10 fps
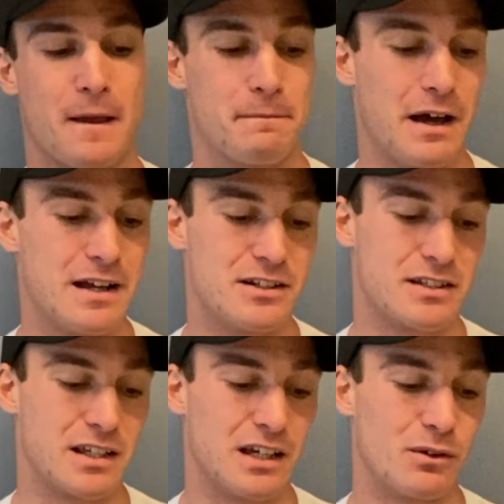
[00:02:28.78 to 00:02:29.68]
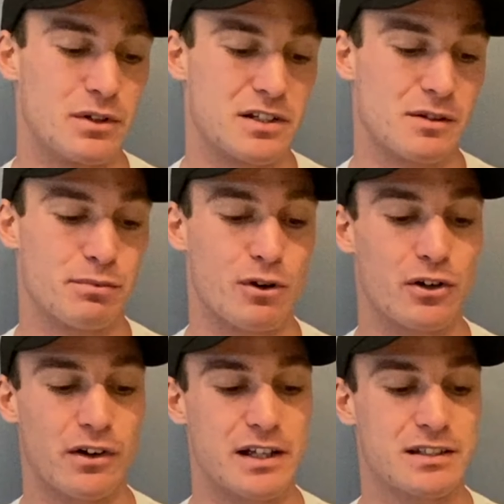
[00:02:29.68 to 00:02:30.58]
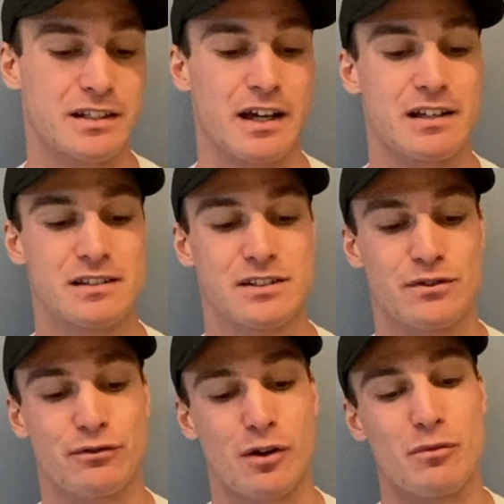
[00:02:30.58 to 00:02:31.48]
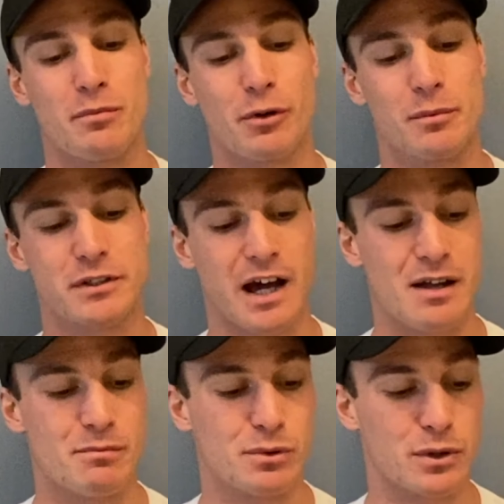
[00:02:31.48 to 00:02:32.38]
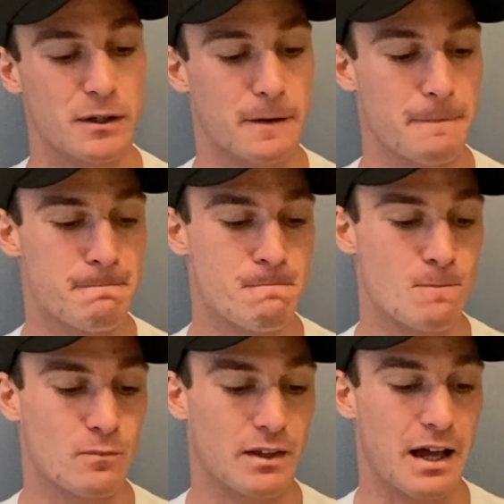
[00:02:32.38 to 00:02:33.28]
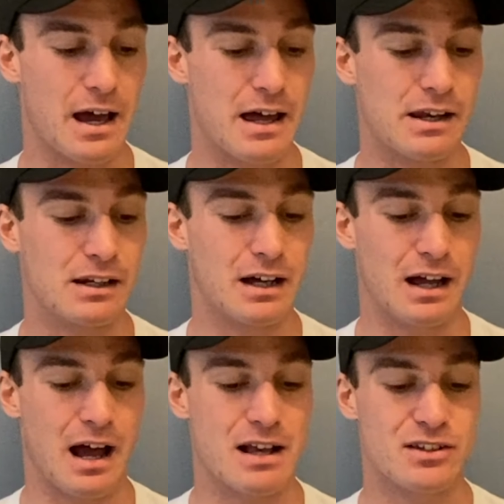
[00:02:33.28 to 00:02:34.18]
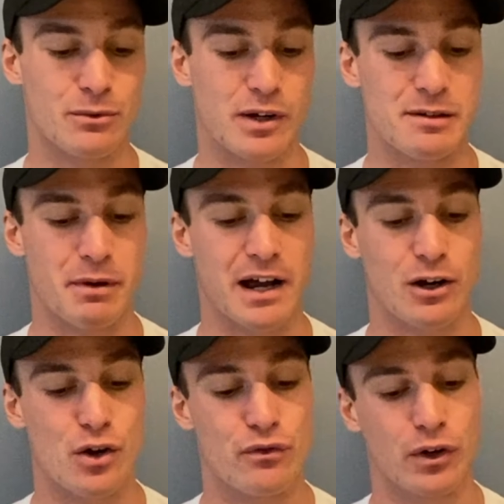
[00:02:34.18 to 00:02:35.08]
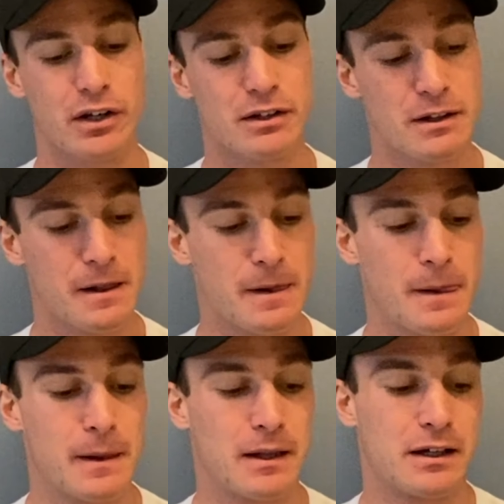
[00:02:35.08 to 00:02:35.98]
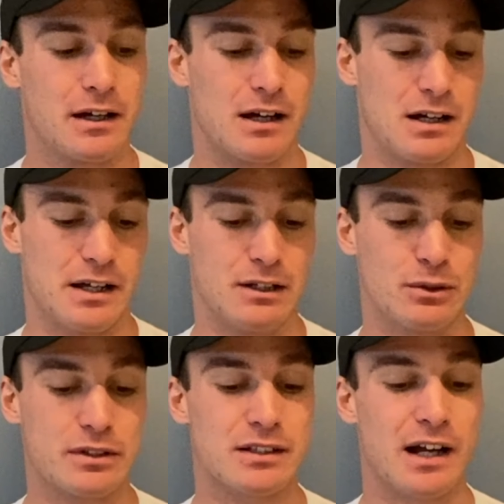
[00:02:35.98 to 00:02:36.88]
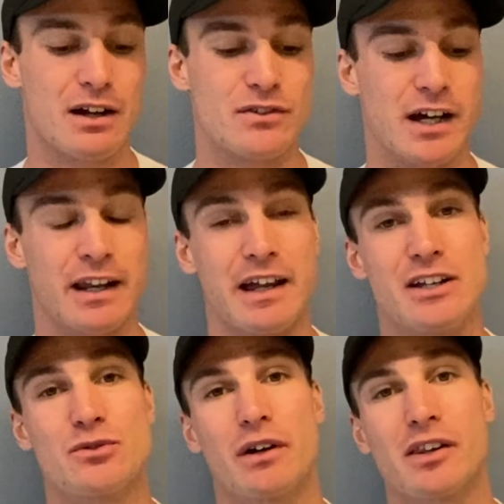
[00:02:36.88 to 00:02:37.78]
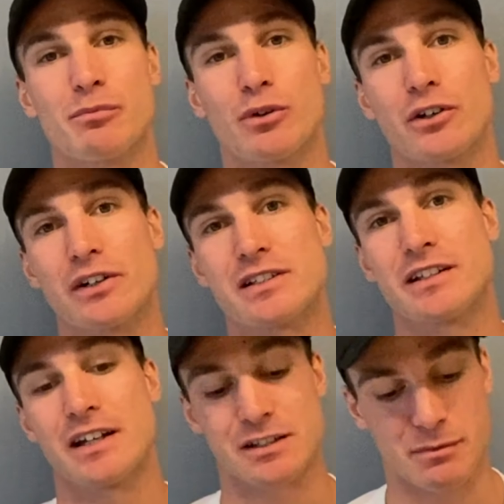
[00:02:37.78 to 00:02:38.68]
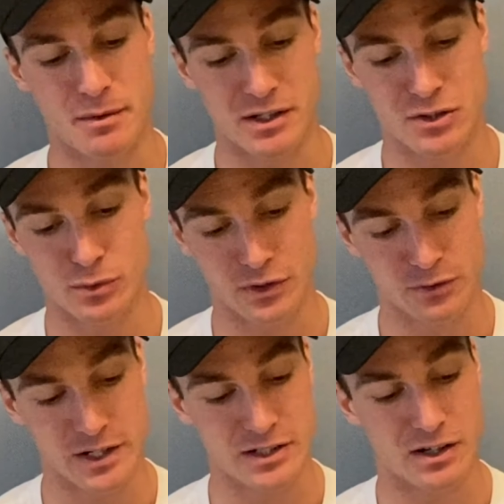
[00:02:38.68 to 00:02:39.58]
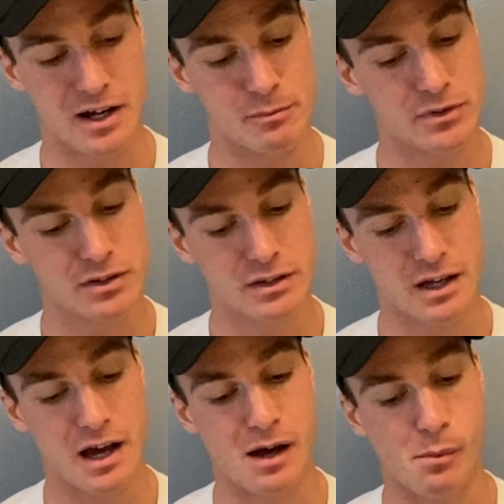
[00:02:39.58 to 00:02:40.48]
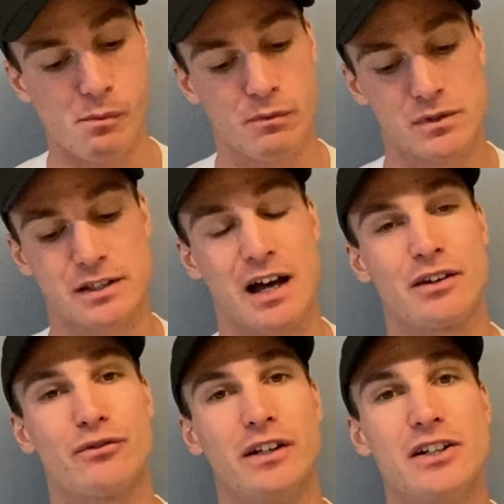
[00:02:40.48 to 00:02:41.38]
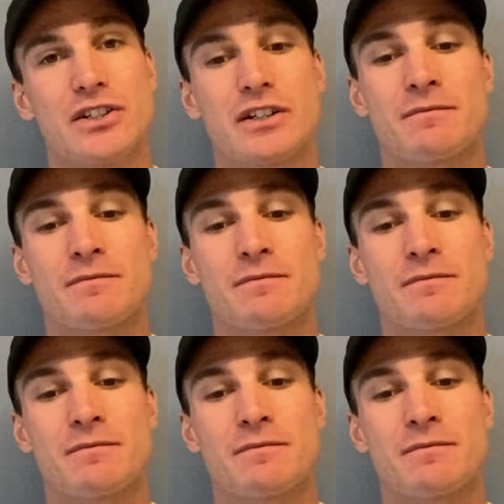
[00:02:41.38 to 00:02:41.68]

pages here which are the progress tests from the Bob Tait book, and as I read back over it, it looks like I've done each one of the progress tests maybe 2 or 3 times, start to finish,